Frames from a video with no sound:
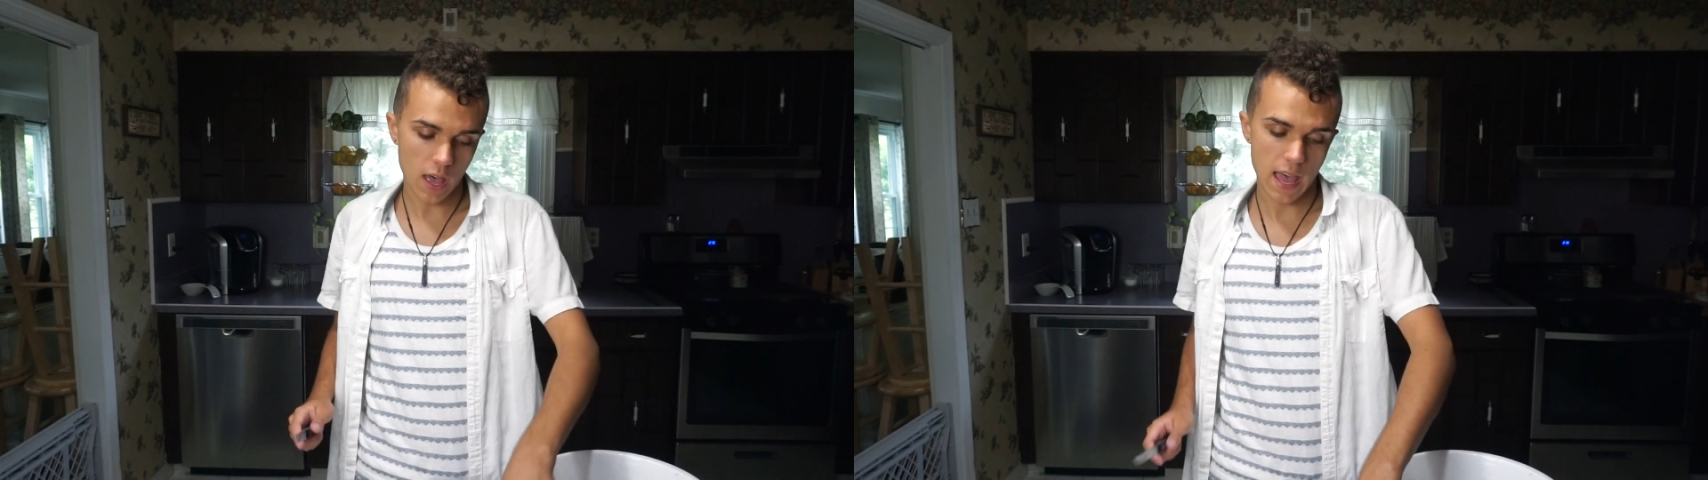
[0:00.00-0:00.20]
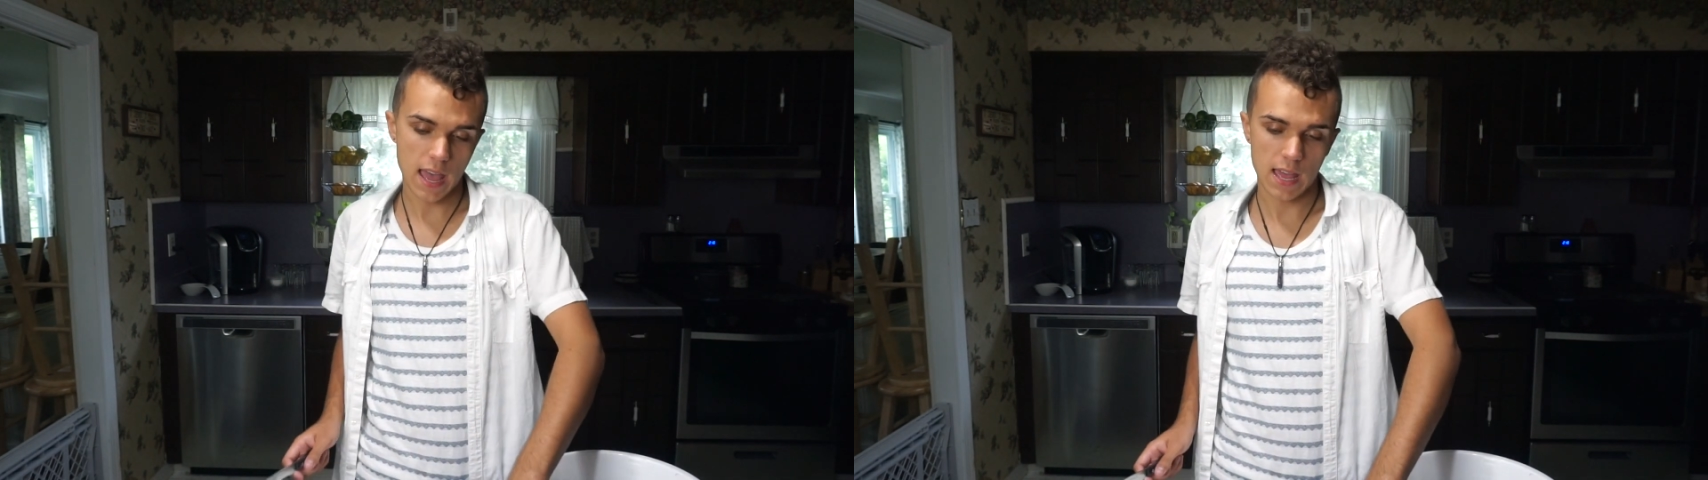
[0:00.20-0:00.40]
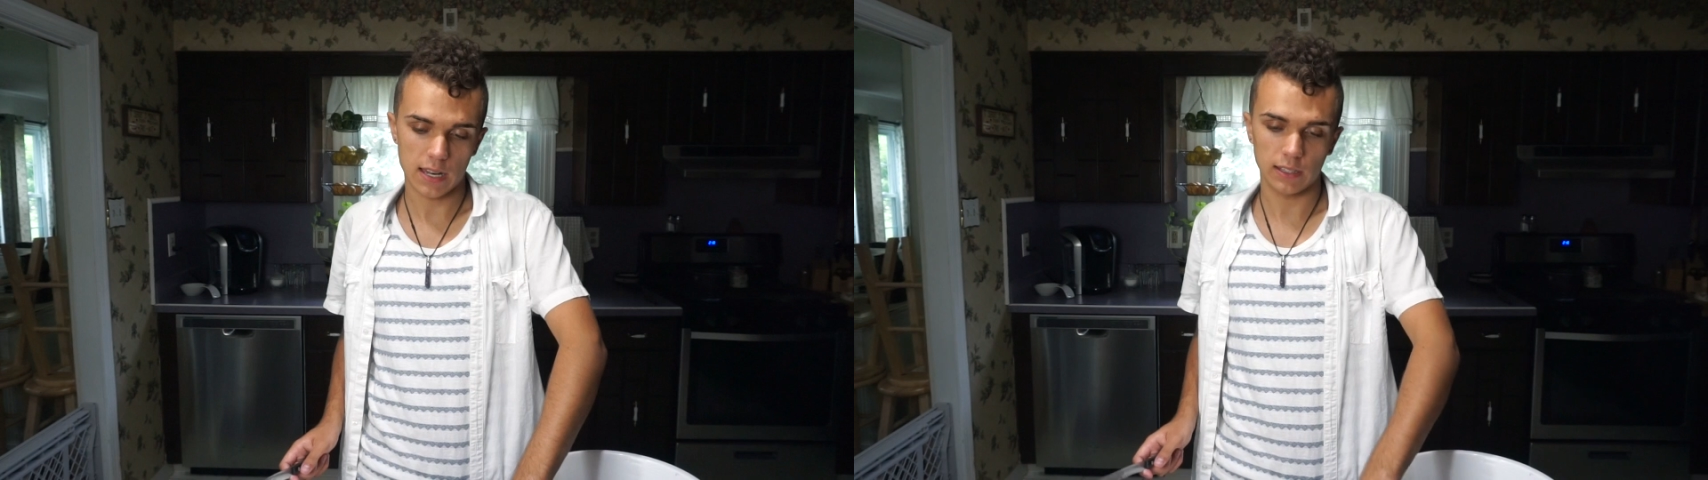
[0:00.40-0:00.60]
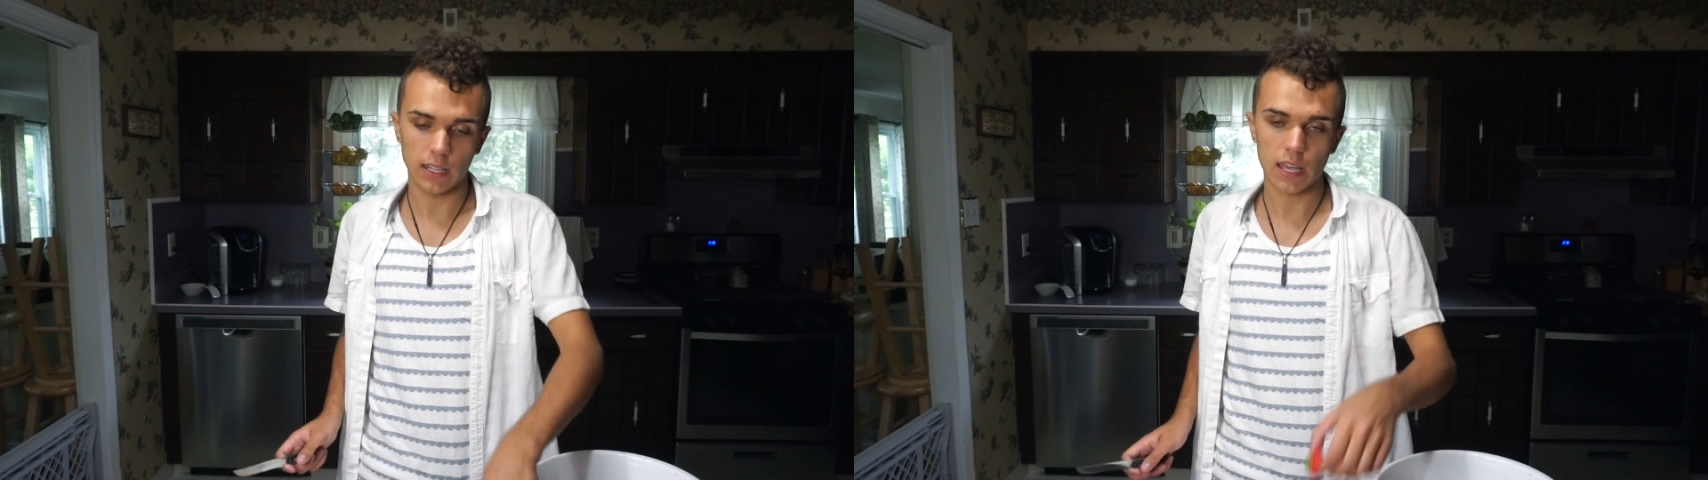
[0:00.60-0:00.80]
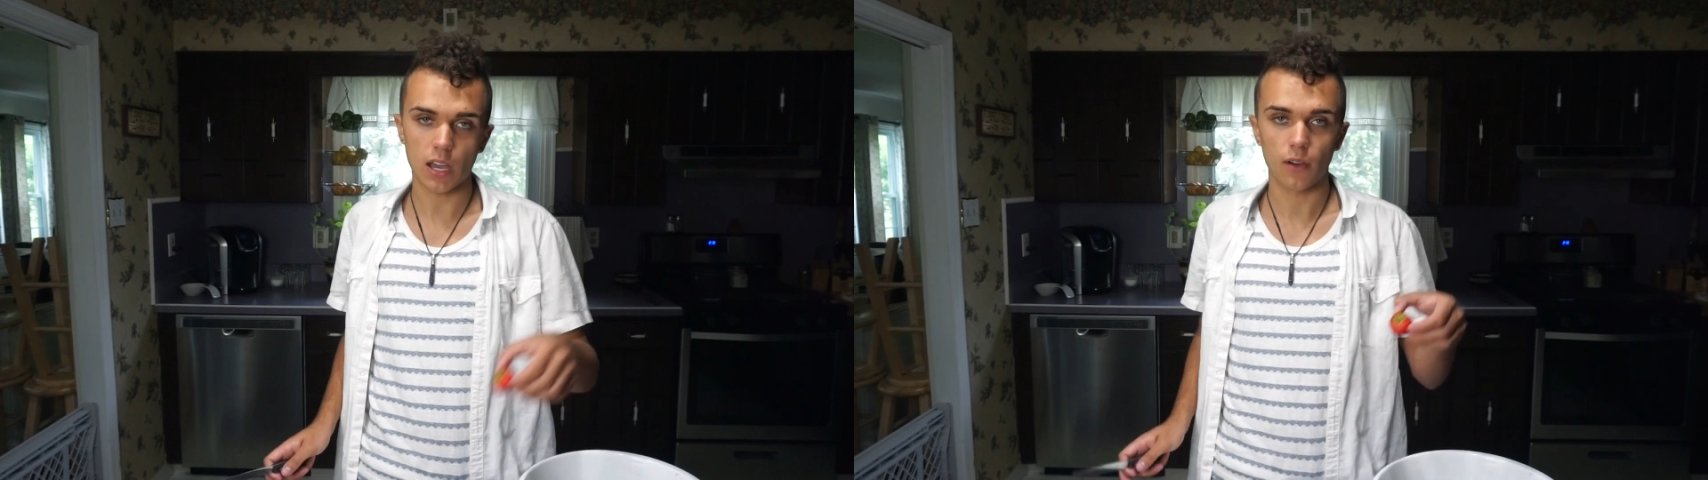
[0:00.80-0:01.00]
and
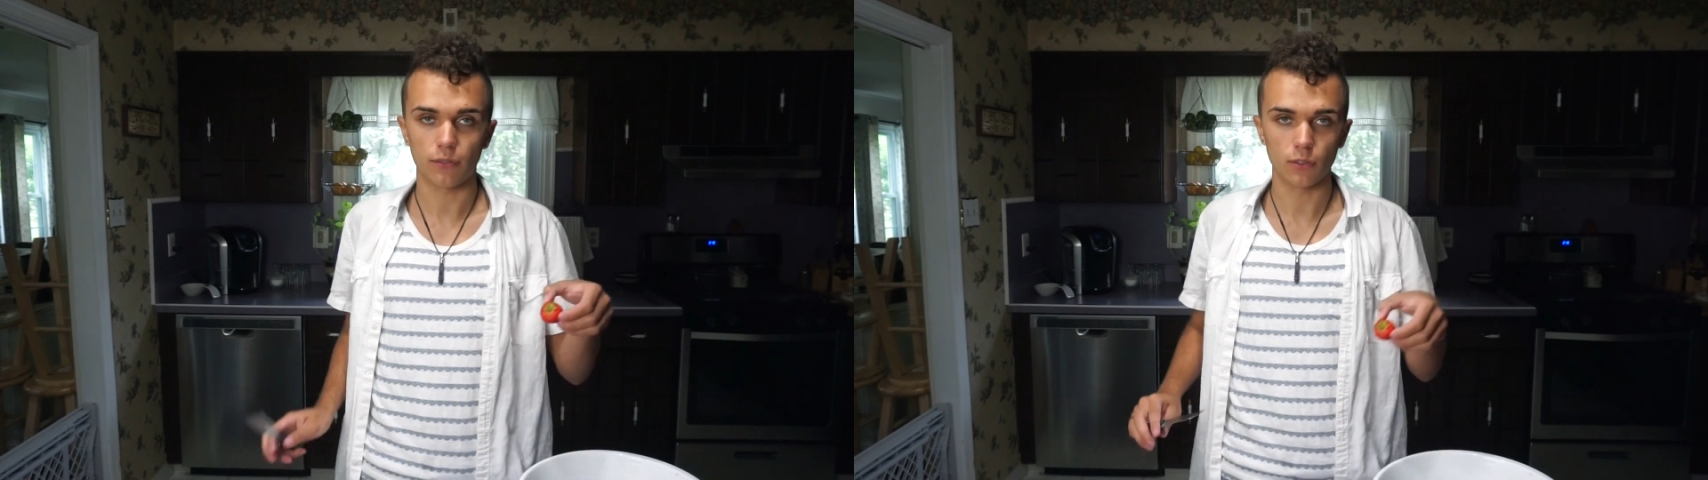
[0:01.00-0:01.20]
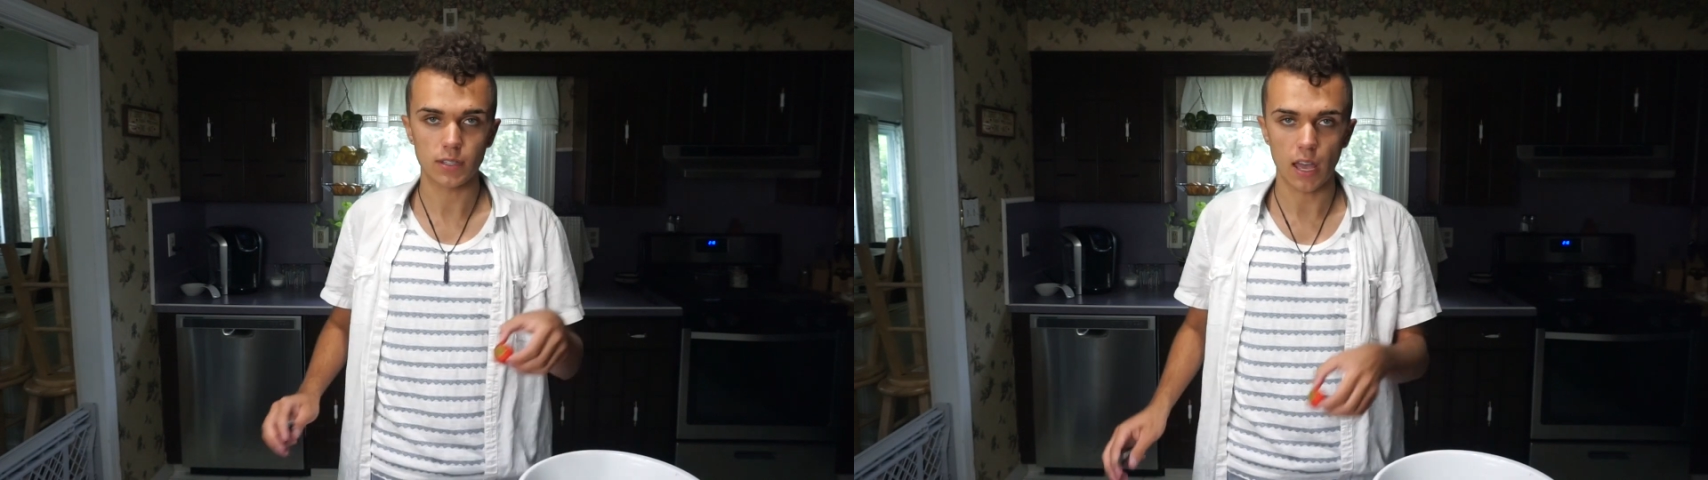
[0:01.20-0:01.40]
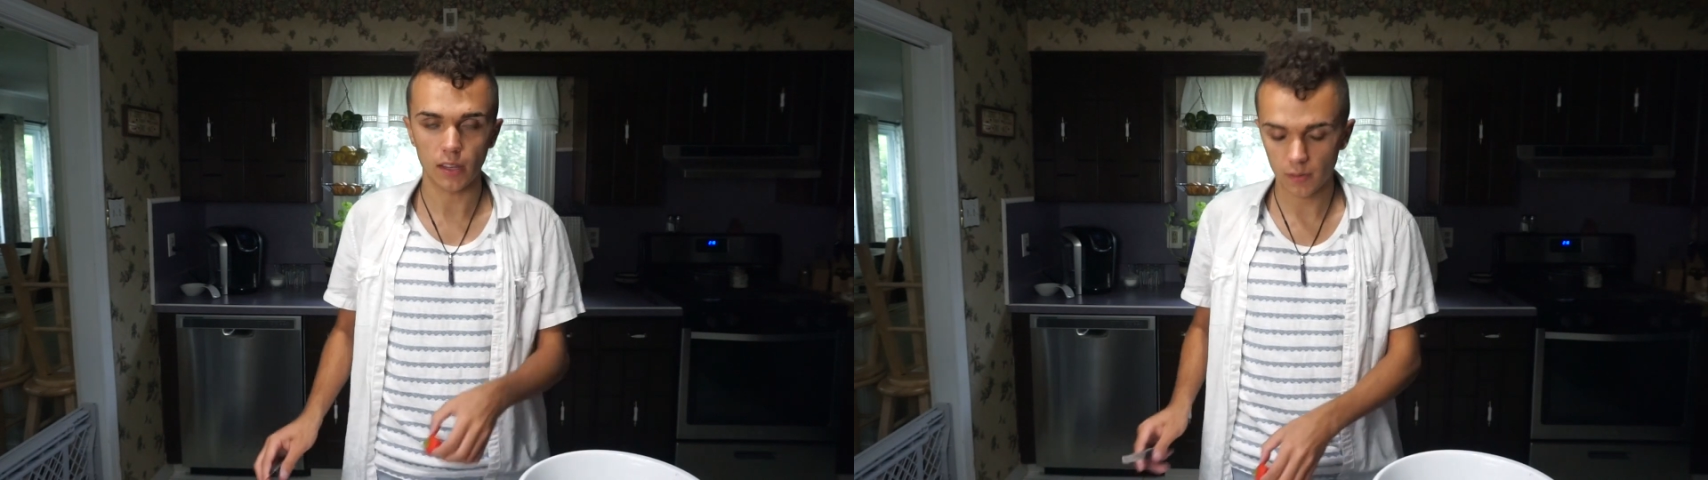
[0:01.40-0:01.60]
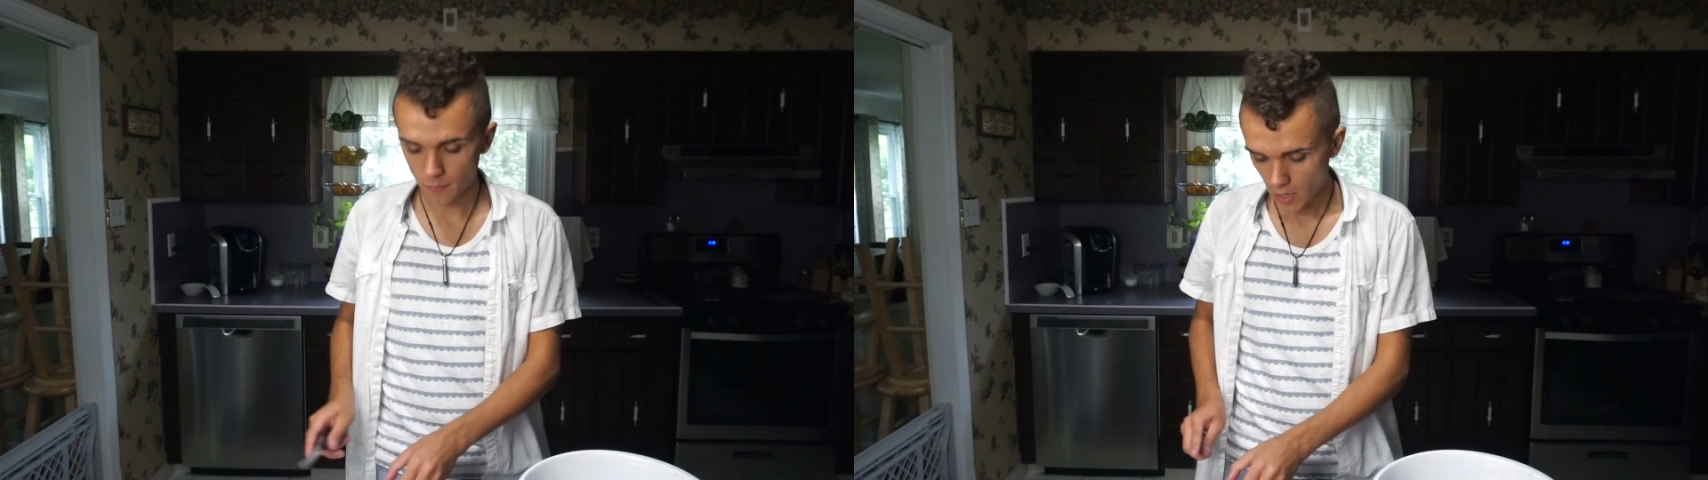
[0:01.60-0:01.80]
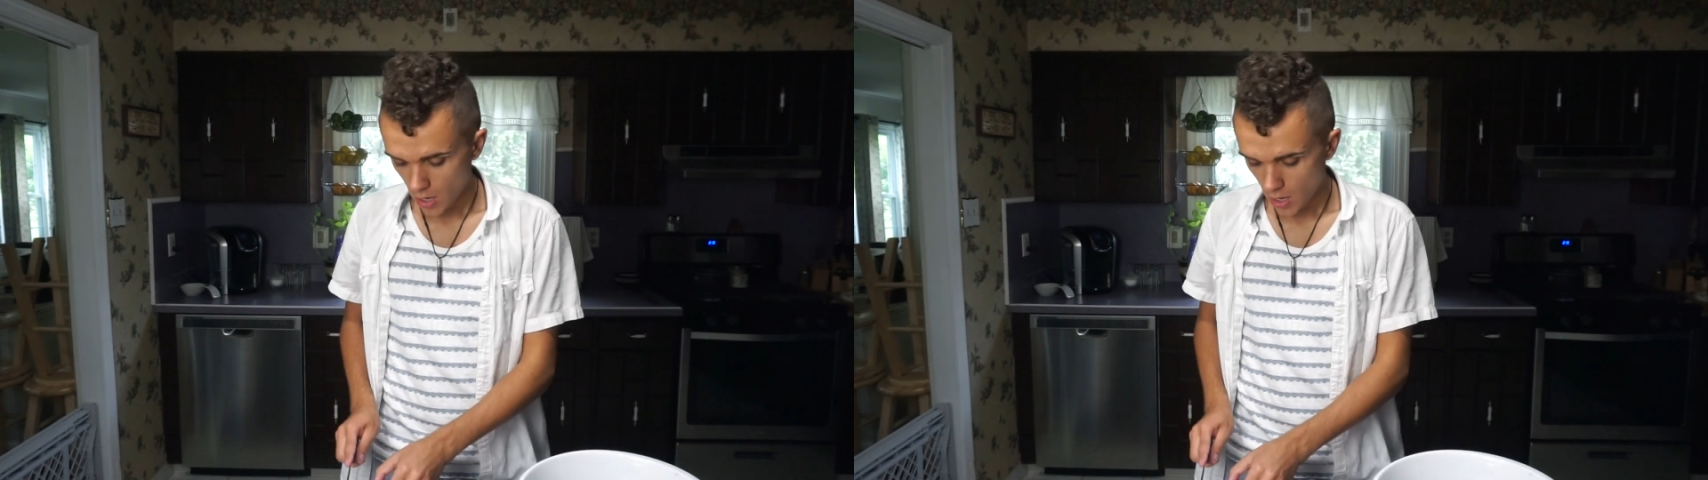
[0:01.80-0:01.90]
like a fruit salad,